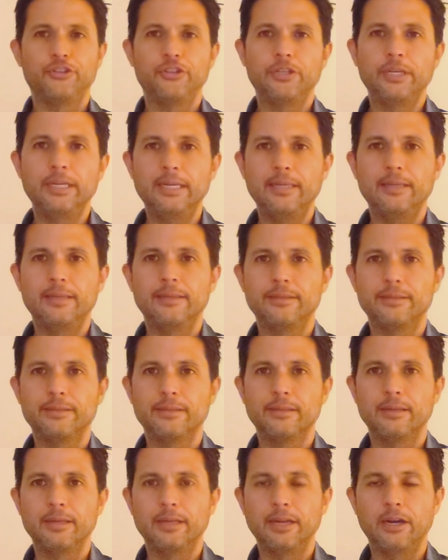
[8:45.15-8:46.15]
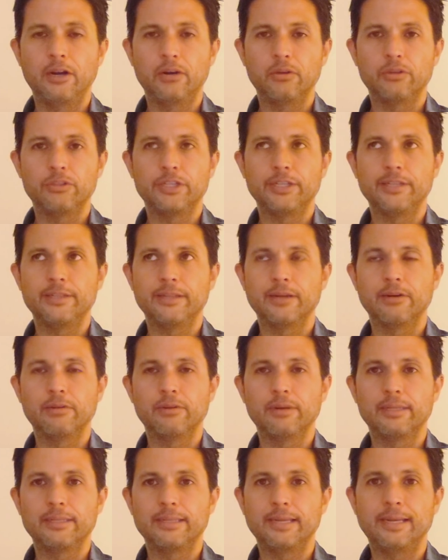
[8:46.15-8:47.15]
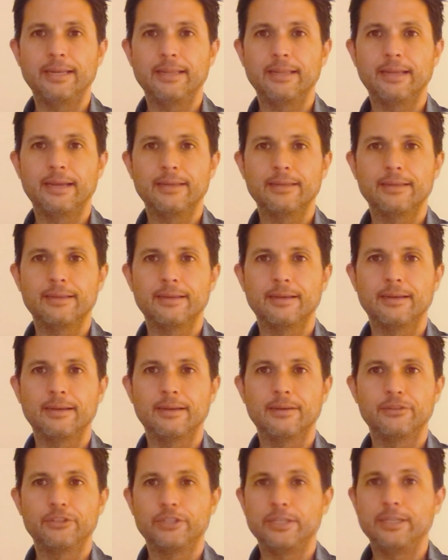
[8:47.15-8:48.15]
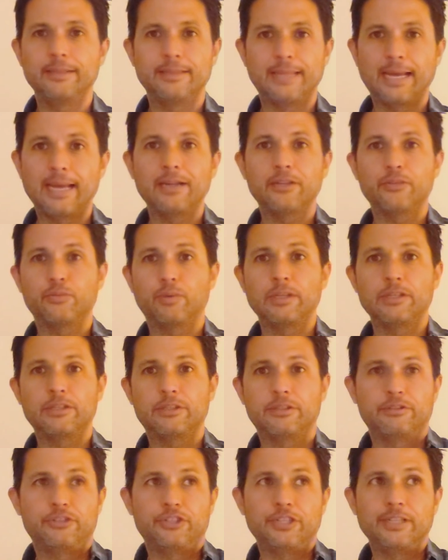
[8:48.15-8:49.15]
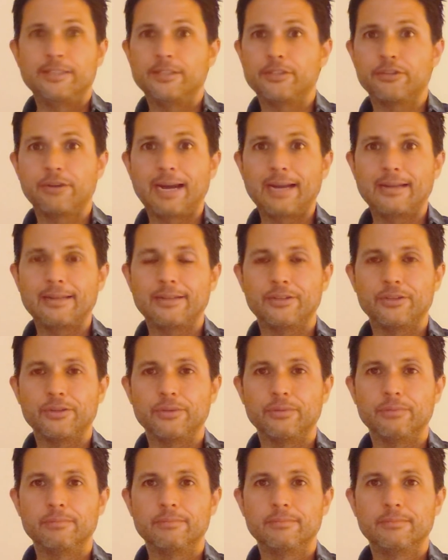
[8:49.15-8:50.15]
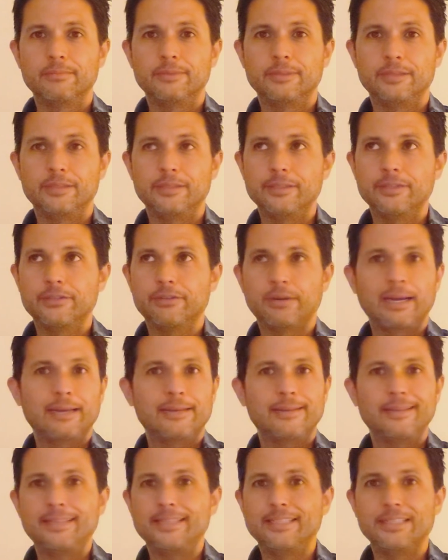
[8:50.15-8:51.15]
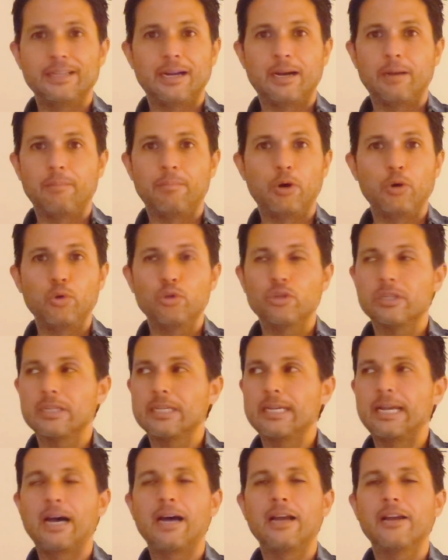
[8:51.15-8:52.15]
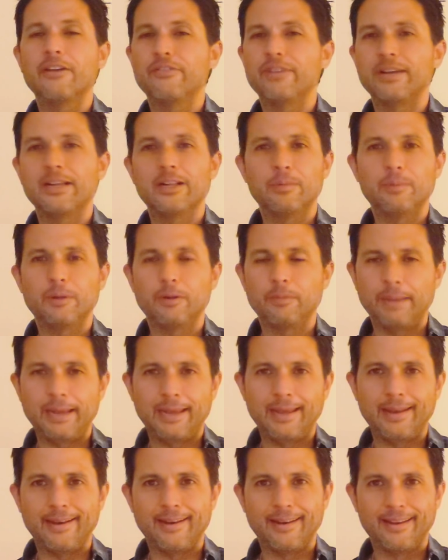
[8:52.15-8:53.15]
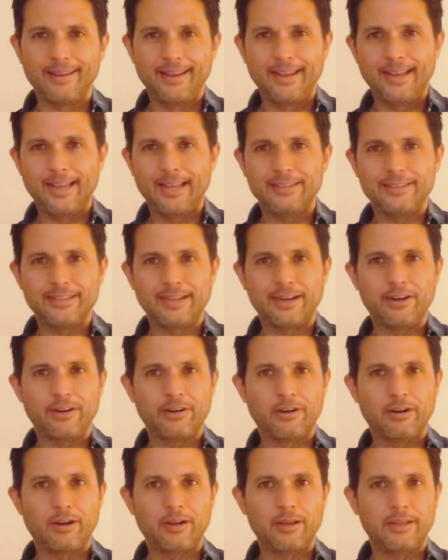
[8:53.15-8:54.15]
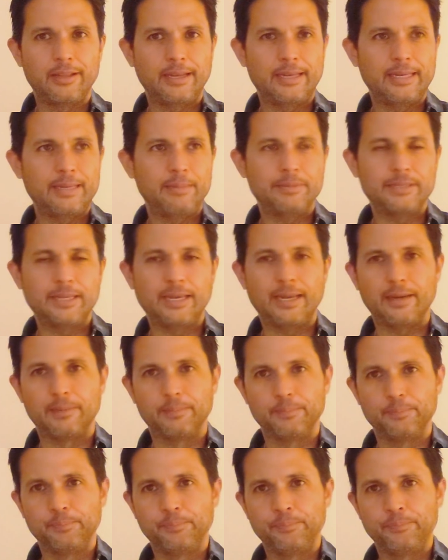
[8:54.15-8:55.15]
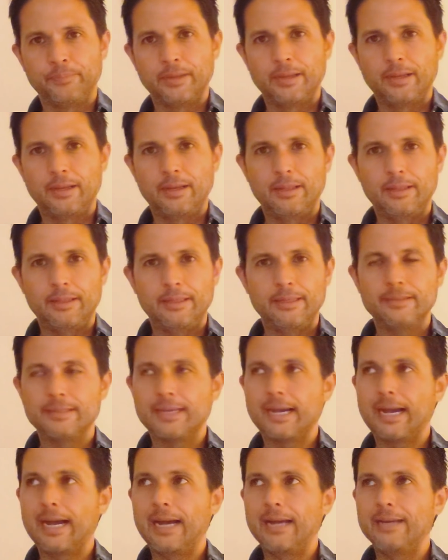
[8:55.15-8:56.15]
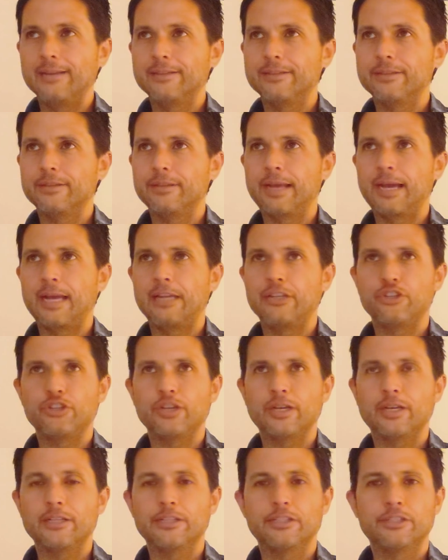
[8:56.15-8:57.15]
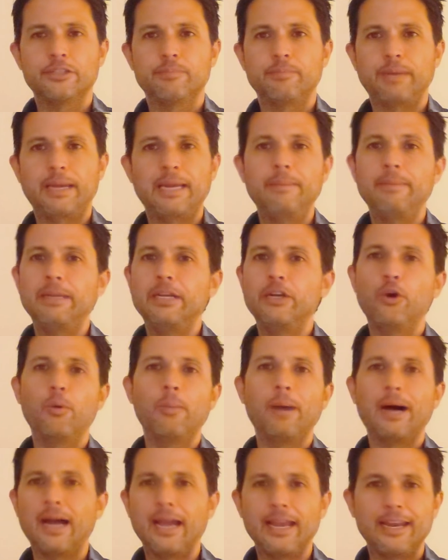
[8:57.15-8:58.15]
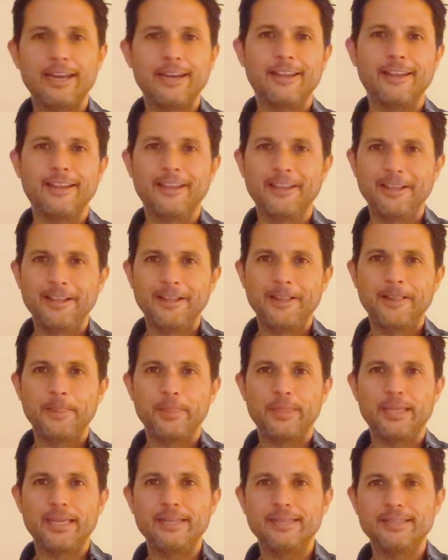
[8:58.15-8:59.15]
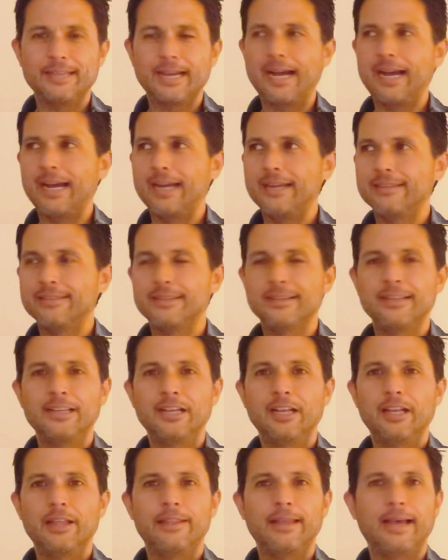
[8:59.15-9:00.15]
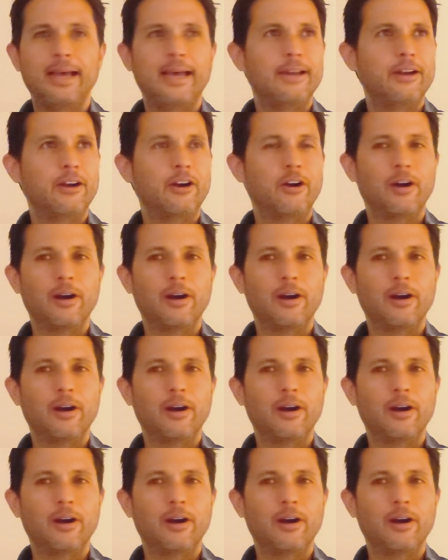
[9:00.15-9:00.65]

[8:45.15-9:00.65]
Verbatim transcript: she is, you know, she's literally saying that that is what she's attracted to. She's attracted to these emotionally unavailable men, as they keep saying. These guys that just pay me no mind. These guys that